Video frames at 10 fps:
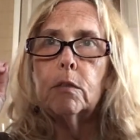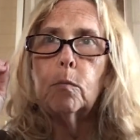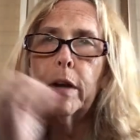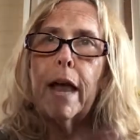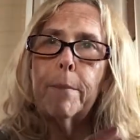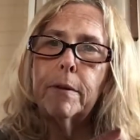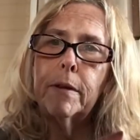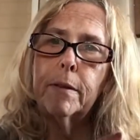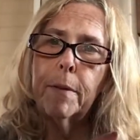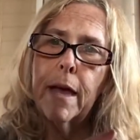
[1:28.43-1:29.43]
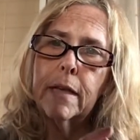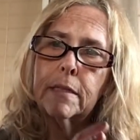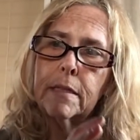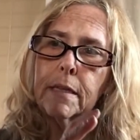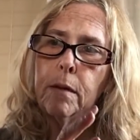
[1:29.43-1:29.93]
what happened in the
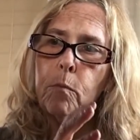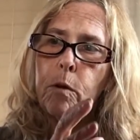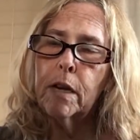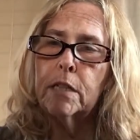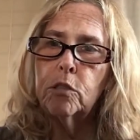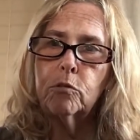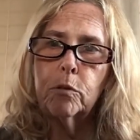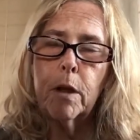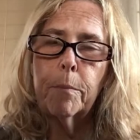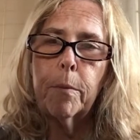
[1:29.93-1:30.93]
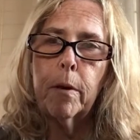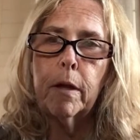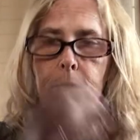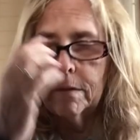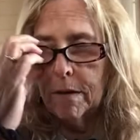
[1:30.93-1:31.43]
past and what I screwed up on,